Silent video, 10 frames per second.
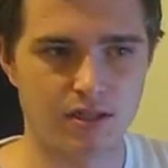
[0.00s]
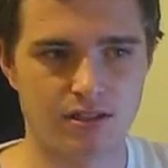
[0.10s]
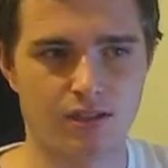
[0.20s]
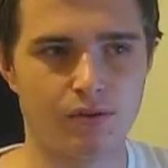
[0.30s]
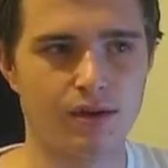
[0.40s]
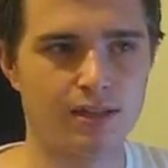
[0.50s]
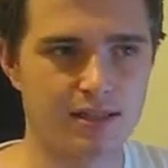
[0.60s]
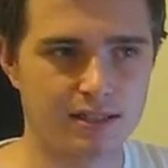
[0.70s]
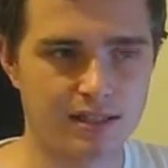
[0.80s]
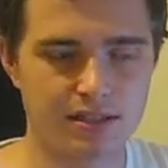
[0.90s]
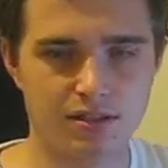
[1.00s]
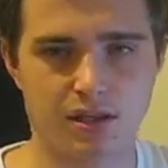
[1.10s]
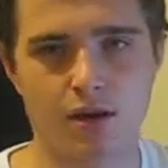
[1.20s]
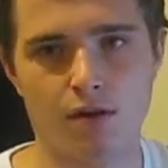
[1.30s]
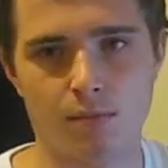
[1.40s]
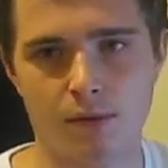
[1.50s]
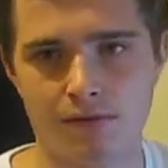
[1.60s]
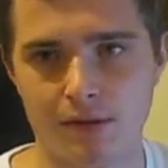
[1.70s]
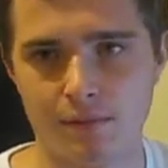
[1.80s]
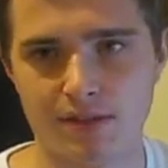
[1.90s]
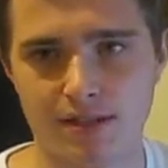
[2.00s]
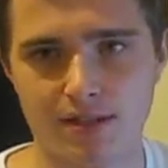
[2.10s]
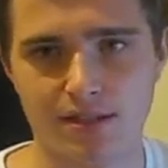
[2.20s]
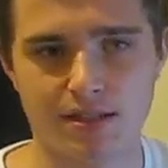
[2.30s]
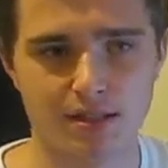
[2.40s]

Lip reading: So it continues to go up over that percentage.